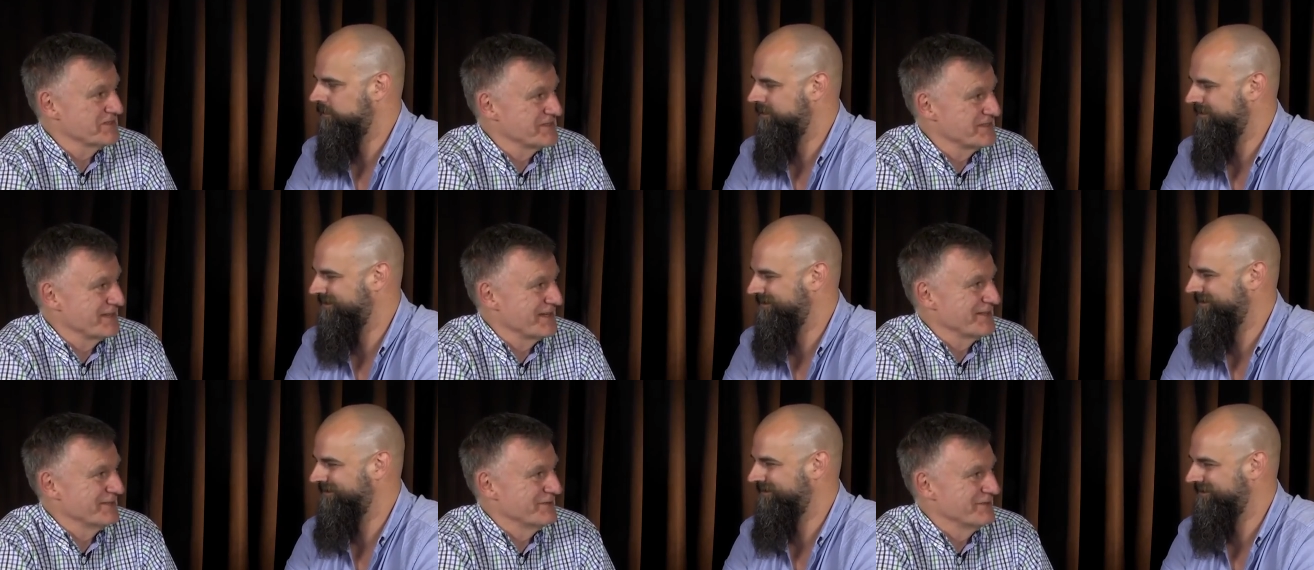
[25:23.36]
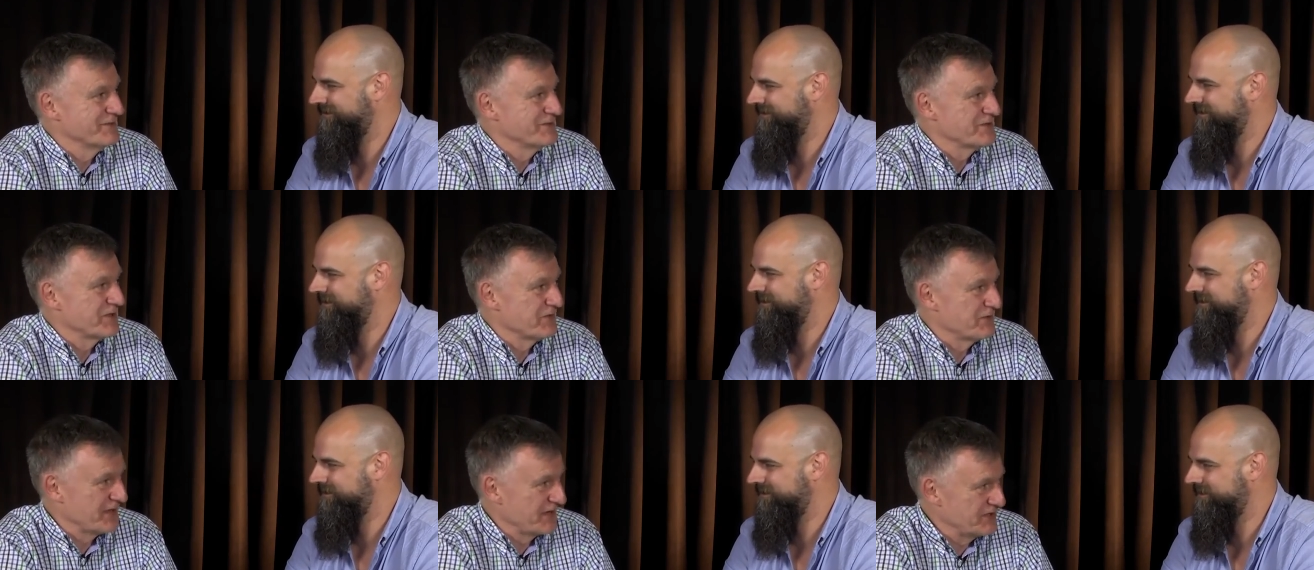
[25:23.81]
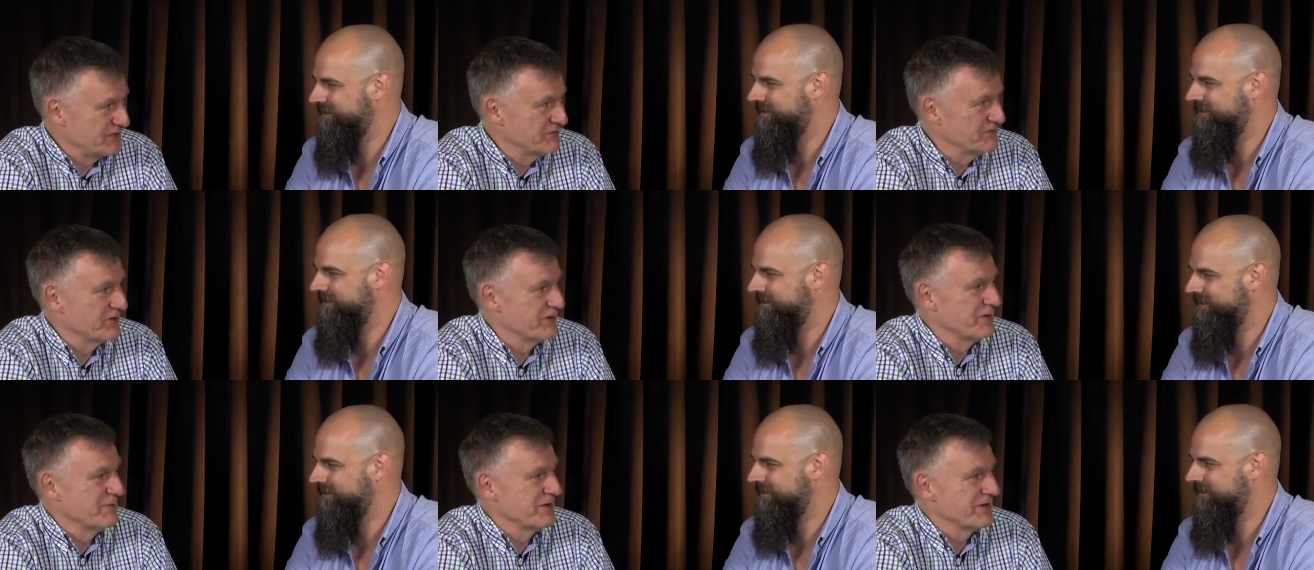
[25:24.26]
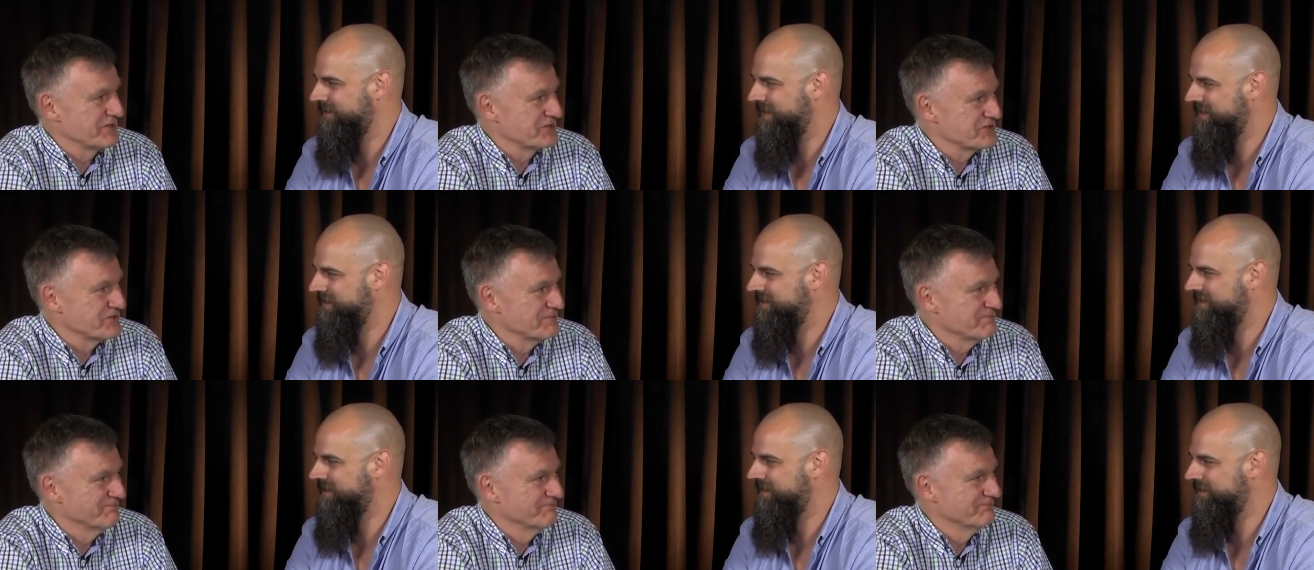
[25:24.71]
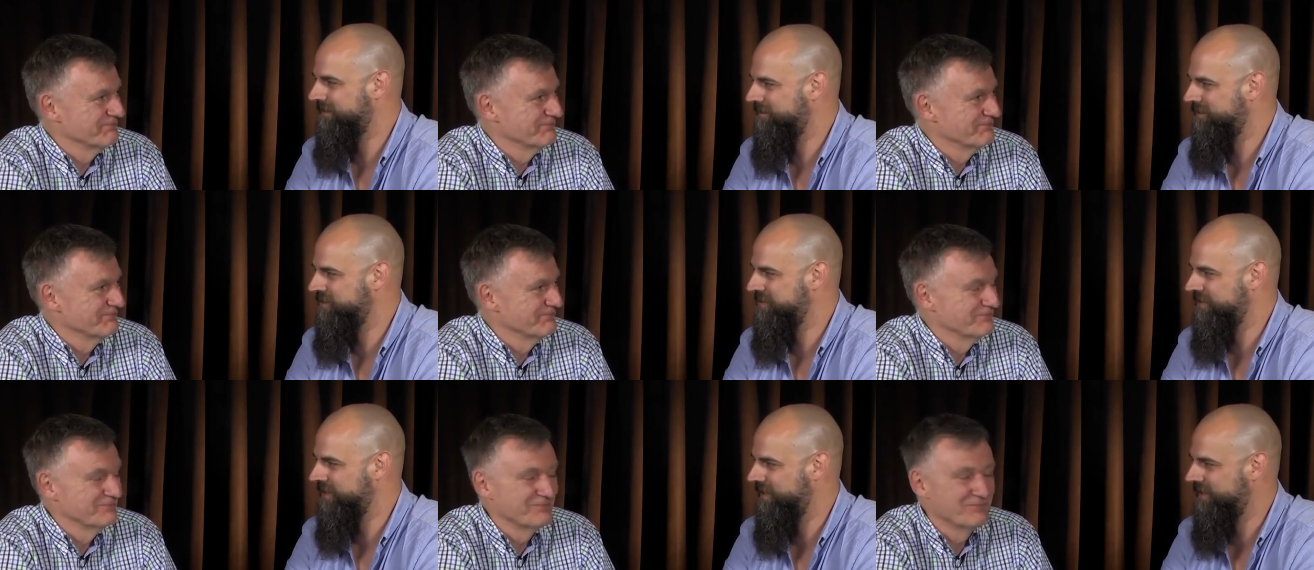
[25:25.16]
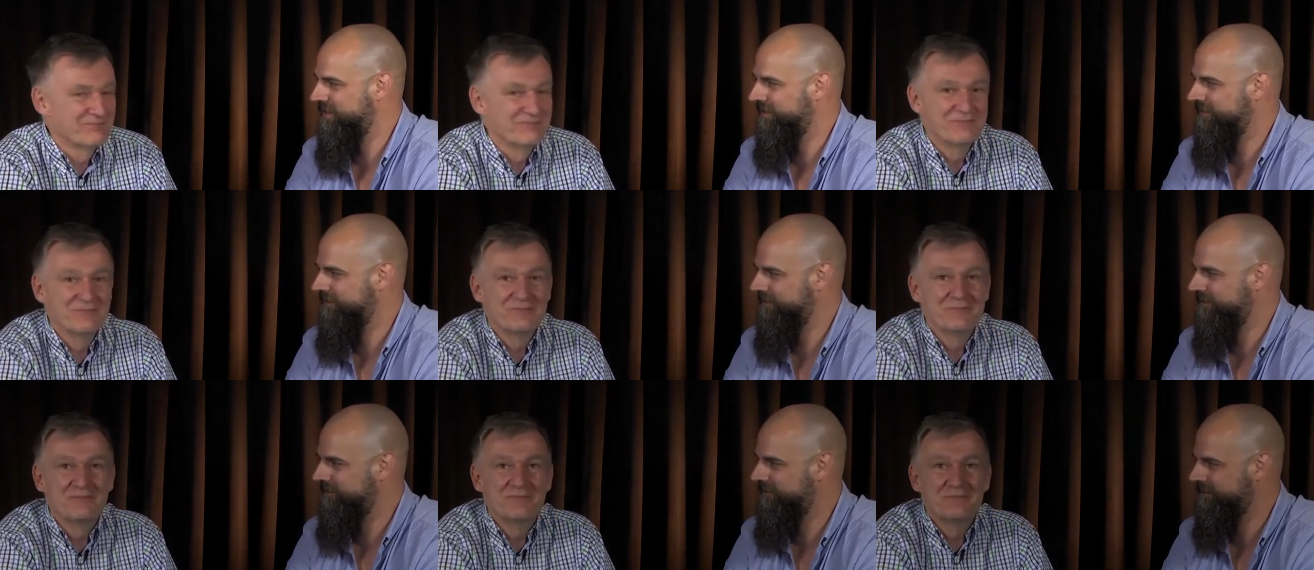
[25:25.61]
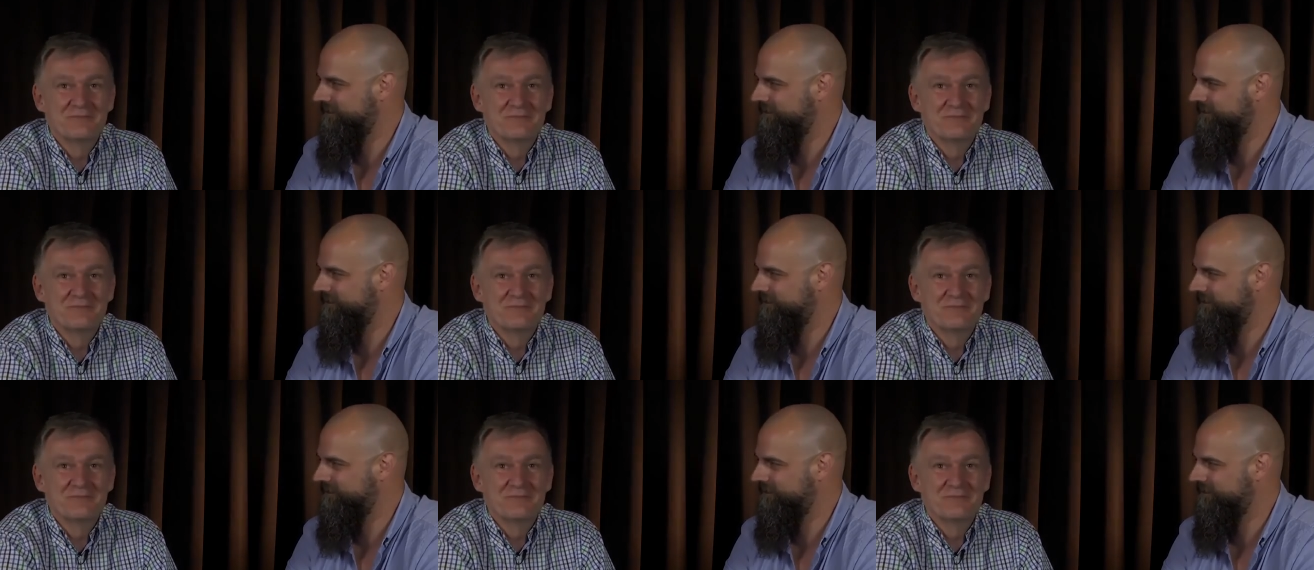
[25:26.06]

Speaker 1: has mm. done. So thank you very much. Thanks, Steve. Appreciate it.